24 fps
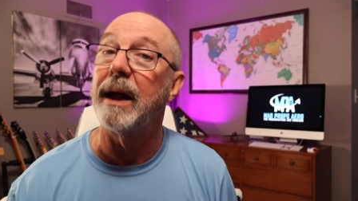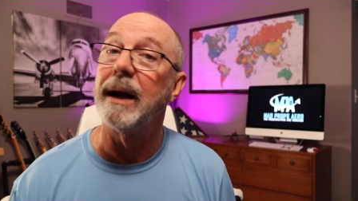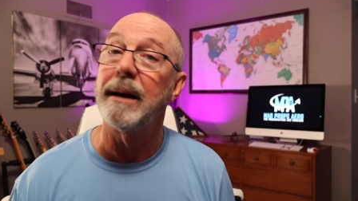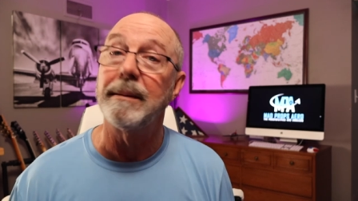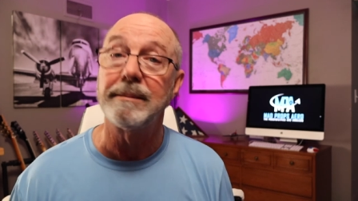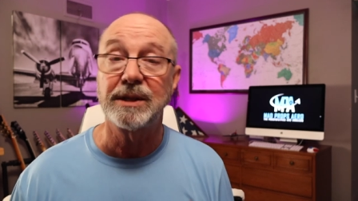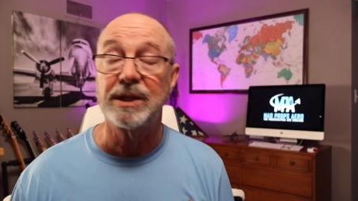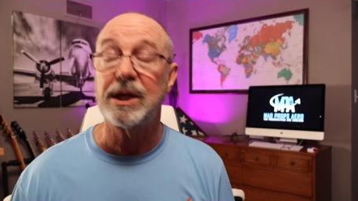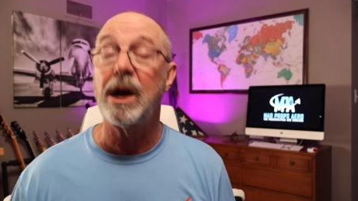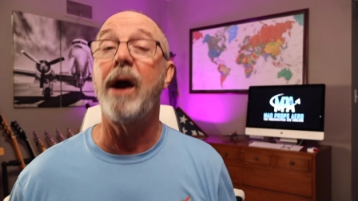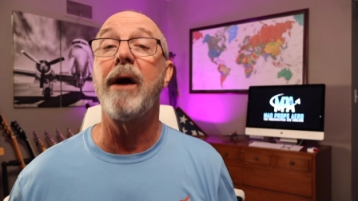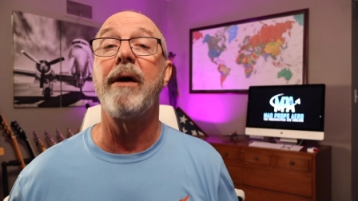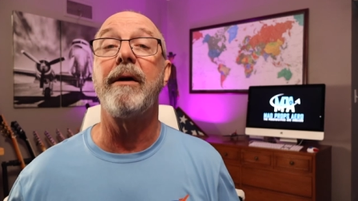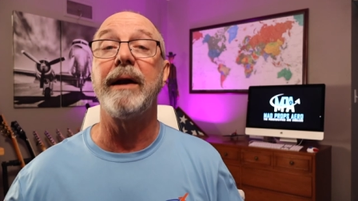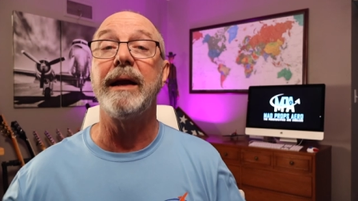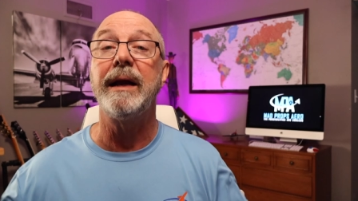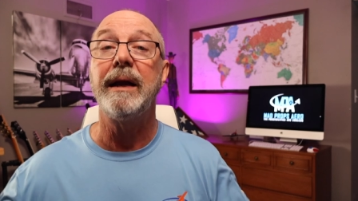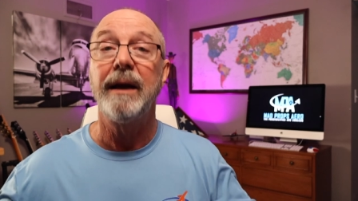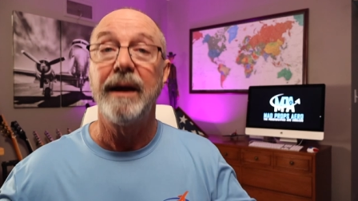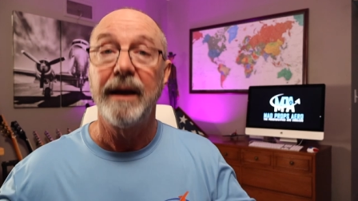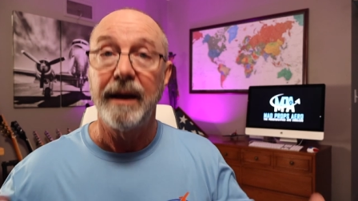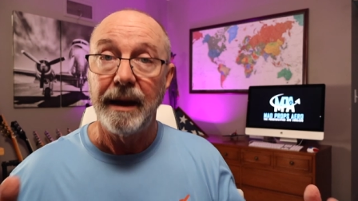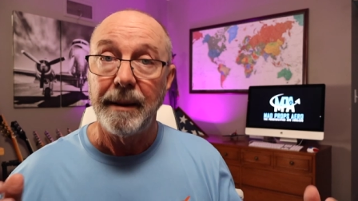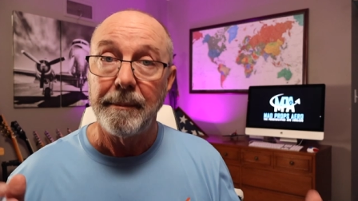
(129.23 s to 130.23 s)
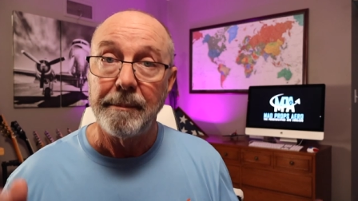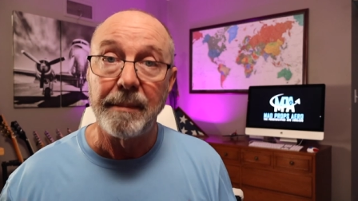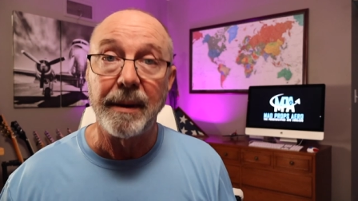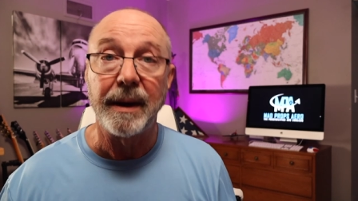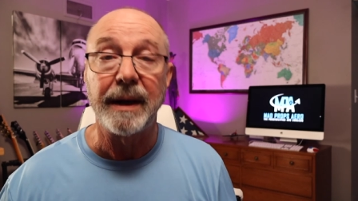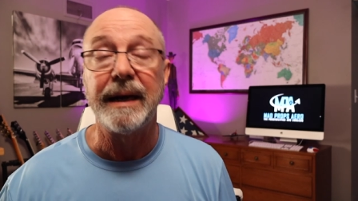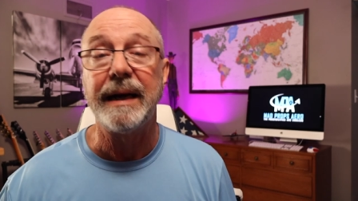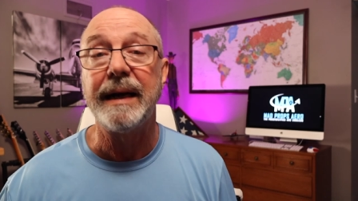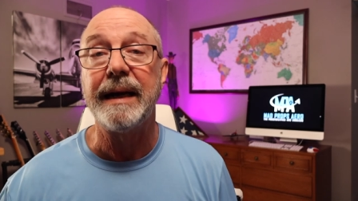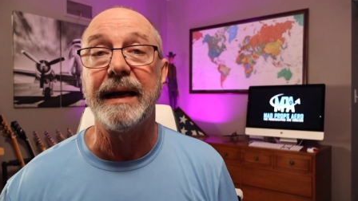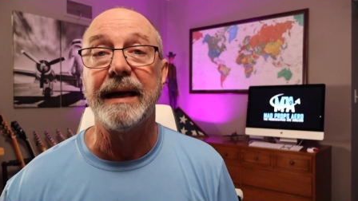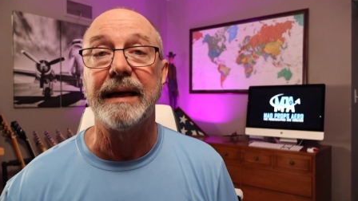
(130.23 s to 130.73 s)
And I'm sorry,
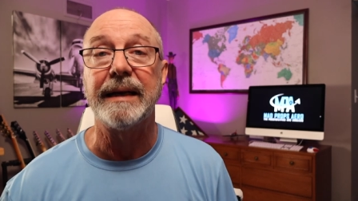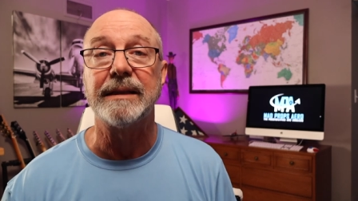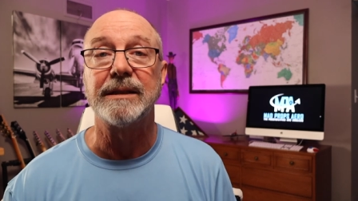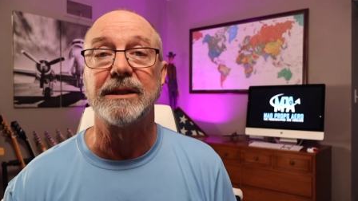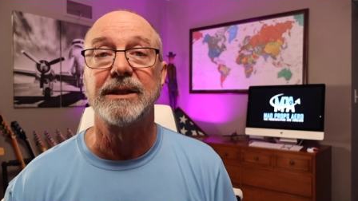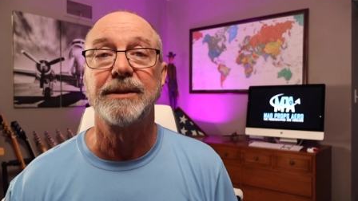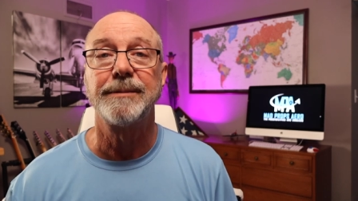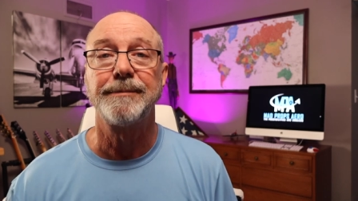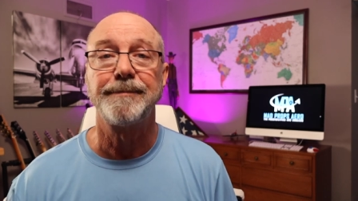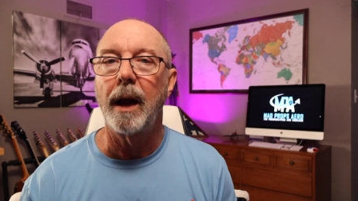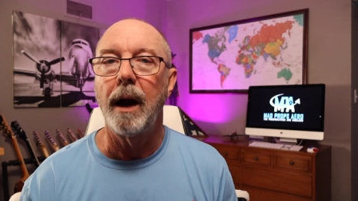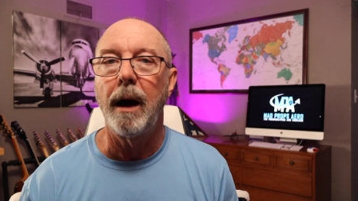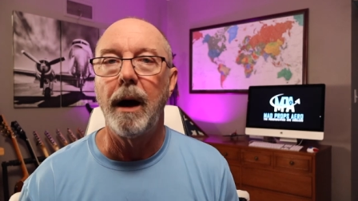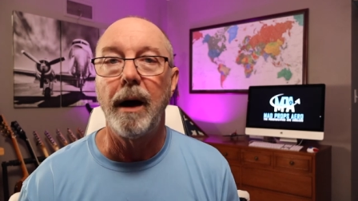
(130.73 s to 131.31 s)
but it is.